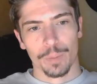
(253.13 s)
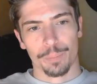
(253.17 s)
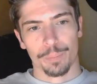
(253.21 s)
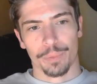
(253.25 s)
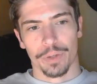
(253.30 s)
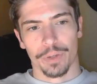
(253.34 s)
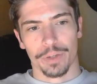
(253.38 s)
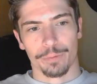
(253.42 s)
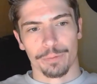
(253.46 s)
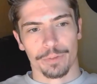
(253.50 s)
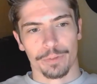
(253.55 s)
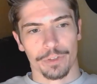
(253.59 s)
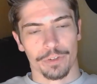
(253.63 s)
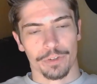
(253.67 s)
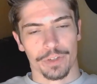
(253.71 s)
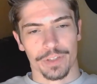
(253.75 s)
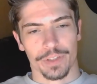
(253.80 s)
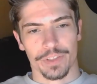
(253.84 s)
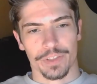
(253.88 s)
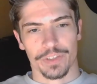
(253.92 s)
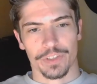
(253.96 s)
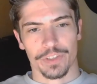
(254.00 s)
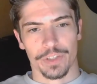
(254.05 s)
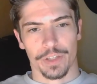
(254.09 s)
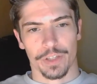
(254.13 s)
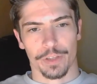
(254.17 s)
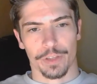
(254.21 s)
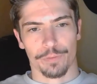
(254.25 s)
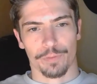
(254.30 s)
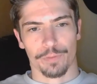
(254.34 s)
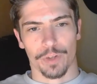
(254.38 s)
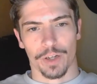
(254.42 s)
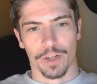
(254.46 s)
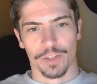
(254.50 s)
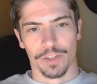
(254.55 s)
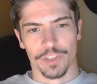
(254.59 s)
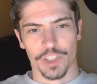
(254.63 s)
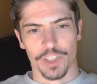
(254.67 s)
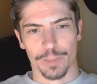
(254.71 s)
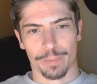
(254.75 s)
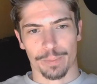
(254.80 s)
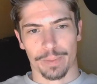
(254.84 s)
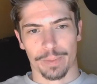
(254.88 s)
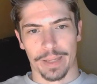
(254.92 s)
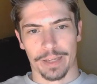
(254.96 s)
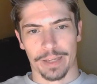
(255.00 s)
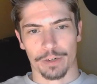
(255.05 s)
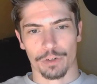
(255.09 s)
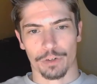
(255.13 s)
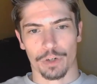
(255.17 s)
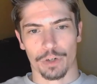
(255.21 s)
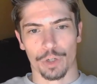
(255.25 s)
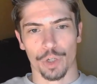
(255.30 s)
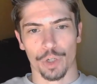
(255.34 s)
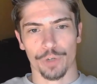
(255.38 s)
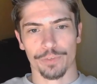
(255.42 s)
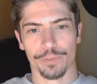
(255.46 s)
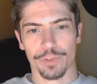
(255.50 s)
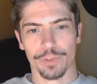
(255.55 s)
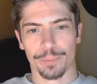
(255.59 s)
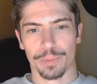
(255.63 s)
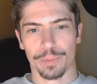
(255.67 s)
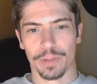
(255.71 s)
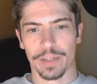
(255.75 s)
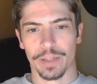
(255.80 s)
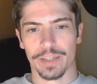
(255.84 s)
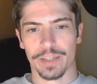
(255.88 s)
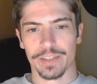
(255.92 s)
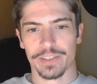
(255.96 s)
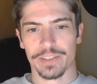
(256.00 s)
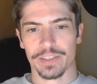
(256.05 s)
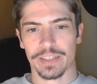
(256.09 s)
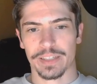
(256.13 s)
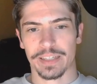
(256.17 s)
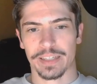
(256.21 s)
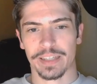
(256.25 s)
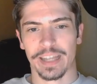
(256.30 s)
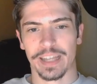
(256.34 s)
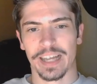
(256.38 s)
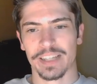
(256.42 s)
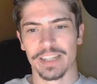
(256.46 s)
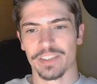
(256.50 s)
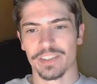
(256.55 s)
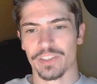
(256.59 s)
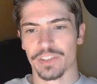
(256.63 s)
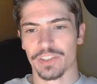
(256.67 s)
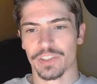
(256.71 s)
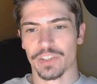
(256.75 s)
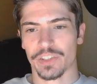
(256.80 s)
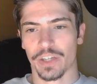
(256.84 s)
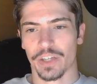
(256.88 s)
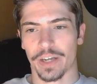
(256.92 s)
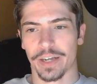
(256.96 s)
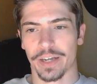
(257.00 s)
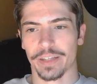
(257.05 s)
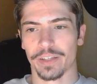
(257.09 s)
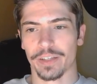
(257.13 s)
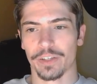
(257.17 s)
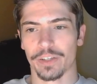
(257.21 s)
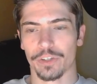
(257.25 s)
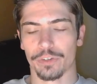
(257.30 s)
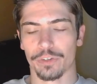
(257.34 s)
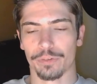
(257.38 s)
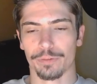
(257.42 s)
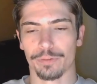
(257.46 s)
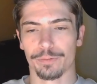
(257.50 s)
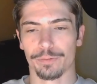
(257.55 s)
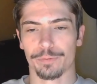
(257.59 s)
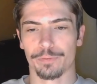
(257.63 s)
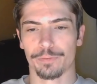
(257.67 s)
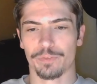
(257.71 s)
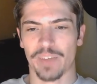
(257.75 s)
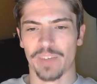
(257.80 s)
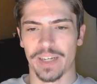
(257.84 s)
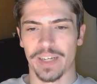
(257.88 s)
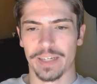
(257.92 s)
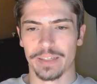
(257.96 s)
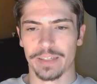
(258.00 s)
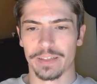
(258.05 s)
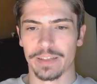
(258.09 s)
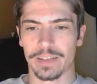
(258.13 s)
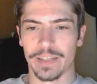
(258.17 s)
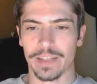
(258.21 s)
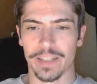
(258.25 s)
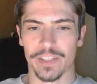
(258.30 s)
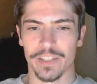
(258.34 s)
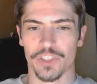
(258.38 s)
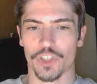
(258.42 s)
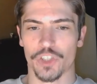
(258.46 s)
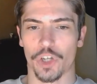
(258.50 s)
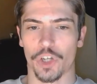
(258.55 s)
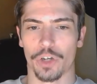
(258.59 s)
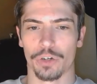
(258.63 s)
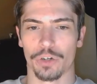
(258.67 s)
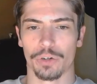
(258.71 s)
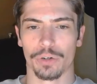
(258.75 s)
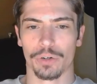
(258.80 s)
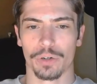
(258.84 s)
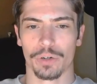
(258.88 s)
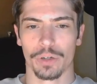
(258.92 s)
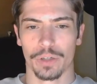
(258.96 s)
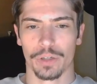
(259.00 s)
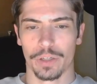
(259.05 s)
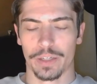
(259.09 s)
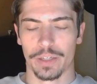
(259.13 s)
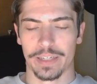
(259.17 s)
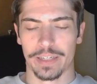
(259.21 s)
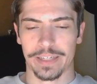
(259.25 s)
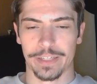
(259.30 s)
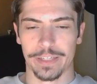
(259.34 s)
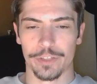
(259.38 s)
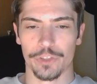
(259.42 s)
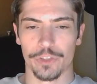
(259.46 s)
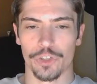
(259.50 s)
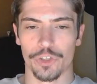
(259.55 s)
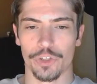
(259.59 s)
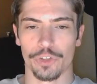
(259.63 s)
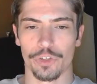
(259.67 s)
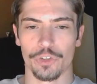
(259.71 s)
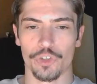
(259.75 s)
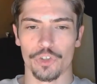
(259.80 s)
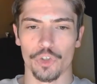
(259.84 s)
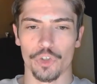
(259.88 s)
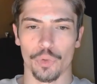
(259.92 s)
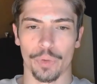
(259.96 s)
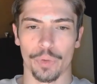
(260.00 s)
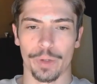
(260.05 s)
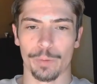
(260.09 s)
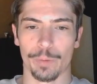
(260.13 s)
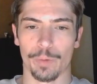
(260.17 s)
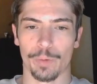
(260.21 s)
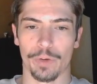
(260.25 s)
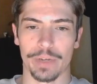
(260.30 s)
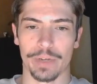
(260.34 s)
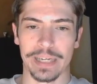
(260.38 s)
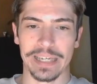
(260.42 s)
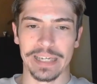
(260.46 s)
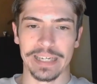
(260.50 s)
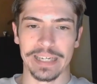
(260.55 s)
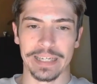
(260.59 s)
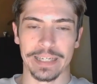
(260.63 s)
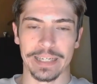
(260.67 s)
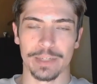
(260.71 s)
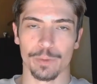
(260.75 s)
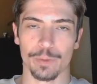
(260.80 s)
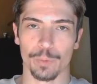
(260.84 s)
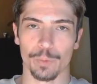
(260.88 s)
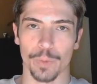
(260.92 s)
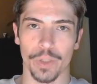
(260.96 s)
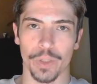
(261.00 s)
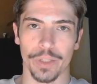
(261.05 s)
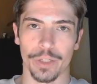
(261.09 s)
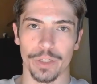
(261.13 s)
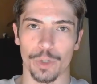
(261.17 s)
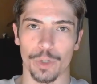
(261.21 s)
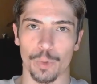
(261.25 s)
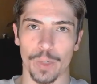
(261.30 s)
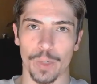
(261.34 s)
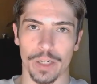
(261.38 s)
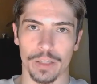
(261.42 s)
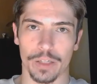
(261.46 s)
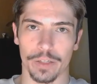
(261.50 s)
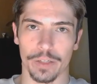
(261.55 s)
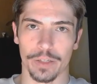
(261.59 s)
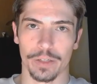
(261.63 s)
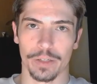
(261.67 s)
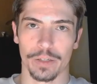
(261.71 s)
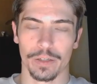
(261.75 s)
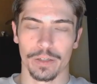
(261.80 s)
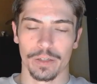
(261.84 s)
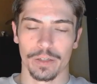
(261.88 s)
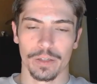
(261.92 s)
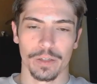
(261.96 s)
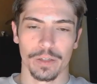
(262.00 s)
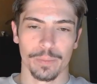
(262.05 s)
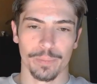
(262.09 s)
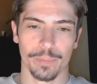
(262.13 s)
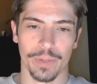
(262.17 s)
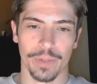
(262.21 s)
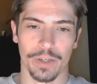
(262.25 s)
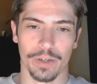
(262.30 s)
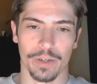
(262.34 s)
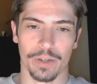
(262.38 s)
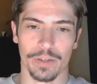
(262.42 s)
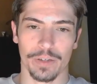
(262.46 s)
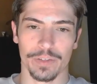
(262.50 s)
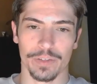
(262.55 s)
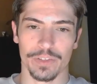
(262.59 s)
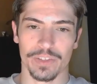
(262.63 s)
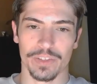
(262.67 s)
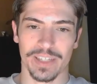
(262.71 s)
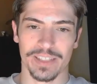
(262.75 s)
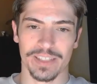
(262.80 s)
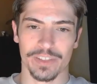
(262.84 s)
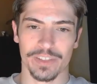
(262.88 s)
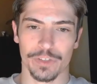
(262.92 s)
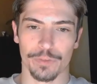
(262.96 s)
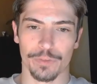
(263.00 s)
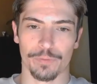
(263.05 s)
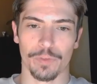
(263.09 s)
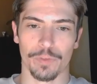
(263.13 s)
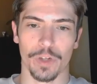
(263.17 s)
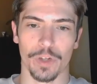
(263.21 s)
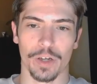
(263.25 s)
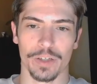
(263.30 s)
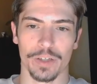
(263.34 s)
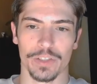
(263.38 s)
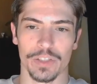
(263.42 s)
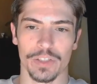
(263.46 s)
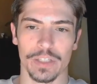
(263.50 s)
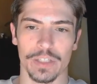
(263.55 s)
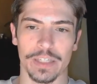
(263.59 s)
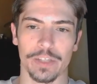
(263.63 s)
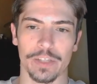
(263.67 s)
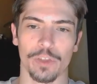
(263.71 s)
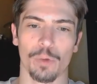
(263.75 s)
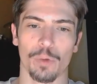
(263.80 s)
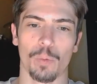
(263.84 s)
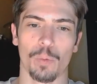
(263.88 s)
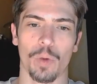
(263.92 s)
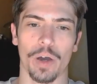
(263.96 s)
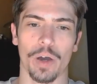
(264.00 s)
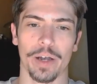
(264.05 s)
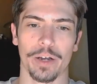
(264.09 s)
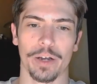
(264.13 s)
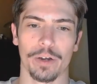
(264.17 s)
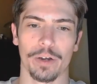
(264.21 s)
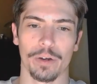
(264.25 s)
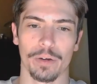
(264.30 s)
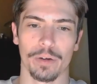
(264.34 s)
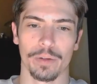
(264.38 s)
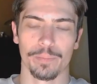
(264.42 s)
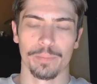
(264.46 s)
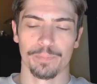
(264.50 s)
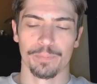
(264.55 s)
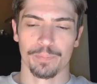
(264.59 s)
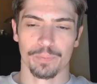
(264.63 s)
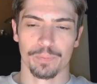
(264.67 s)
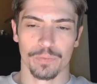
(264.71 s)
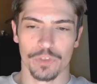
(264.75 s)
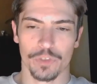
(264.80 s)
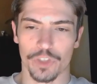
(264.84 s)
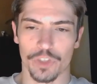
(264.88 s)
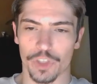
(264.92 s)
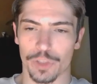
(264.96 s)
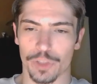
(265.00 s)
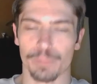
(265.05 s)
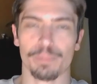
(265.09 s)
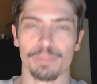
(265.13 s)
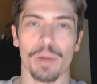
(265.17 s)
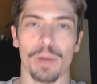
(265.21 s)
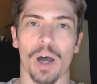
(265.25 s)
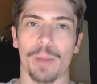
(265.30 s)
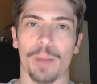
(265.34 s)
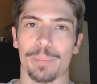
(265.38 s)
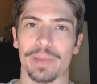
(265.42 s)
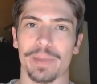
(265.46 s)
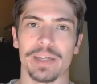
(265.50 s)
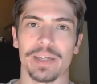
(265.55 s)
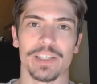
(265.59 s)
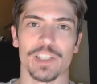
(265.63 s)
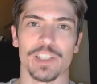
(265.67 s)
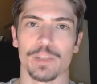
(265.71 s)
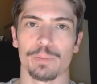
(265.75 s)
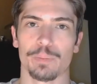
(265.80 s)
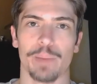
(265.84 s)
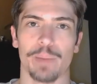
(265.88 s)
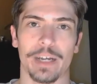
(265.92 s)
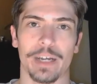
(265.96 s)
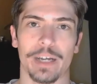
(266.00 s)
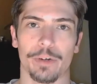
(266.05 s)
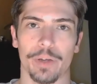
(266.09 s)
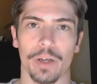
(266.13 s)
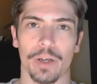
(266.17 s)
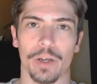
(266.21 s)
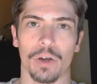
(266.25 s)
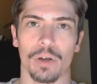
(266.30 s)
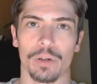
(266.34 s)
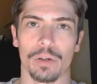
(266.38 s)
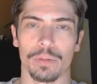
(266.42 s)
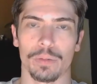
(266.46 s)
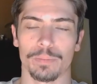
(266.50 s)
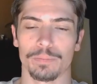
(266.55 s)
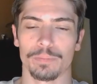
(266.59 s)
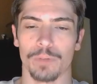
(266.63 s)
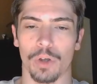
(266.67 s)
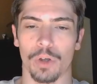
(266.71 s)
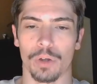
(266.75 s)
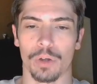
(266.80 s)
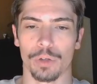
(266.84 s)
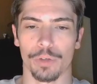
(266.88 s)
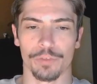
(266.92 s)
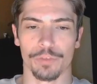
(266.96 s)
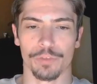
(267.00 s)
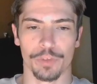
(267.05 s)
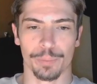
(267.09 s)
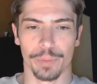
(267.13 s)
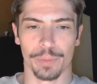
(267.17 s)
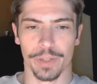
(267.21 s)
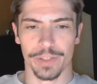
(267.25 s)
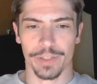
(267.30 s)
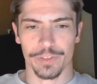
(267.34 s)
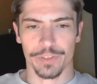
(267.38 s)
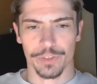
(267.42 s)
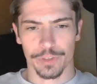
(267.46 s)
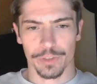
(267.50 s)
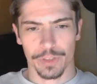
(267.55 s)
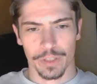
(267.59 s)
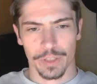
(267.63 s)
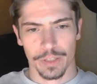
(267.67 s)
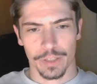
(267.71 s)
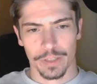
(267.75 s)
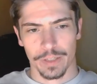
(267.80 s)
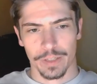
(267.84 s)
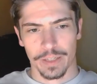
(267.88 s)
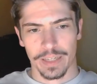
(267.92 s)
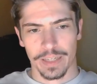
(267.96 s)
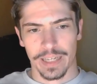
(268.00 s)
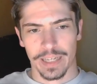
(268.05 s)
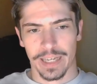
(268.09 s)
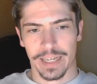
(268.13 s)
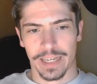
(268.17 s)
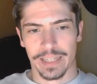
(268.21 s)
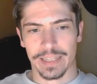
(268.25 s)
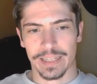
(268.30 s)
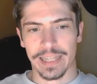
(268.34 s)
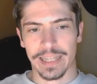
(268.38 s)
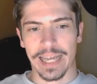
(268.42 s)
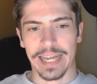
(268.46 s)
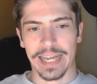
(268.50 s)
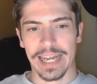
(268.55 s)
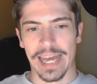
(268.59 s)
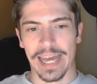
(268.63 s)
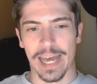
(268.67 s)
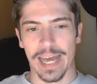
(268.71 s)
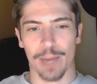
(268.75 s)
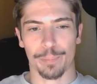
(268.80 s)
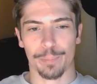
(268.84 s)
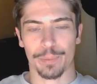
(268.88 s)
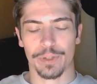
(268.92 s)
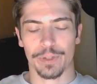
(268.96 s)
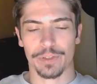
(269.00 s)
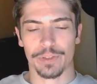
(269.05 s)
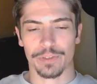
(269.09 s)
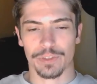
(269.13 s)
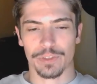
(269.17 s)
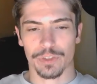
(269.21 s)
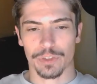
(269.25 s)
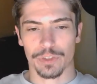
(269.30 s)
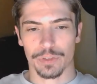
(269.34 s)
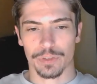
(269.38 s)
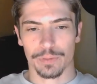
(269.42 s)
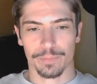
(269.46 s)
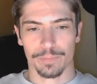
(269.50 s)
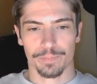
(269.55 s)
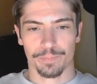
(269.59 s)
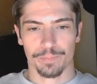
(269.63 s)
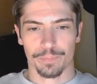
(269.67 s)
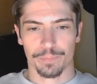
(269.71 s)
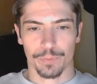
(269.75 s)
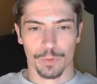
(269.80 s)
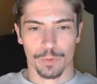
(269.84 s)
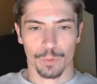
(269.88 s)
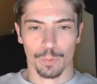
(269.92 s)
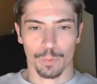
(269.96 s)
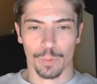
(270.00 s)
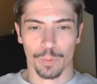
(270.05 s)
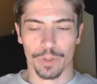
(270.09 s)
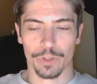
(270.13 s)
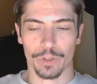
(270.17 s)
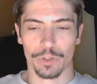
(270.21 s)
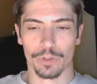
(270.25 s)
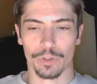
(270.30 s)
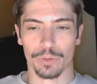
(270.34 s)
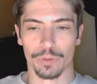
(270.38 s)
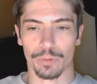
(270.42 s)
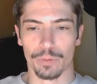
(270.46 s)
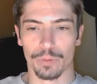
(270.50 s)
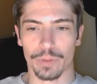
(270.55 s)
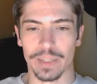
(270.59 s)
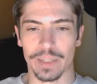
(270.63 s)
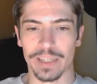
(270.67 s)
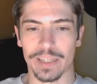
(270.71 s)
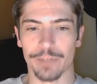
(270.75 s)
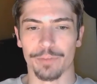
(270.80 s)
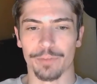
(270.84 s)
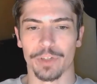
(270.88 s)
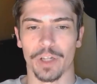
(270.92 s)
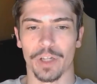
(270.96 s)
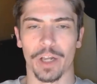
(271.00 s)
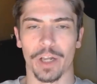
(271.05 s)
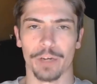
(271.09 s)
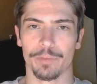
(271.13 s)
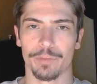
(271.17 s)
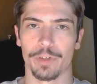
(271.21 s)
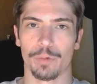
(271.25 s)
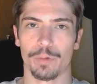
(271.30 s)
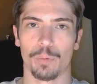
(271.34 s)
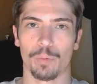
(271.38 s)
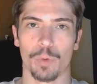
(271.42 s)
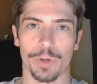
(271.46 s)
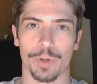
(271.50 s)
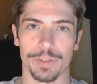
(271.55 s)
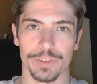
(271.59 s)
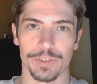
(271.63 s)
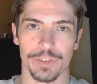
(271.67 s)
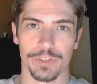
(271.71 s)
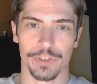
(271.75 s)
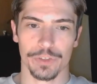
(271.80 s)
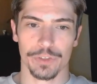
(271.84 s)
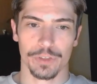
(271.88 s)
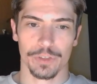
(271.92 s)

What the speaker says: But you can see the flux is splattered all over the place, and that's a sign that you've fed the solder into the joint while heating it really quickly, because that's the flux in the wire just popping and spattering all over the place. And that happens when you give a lot of it at once.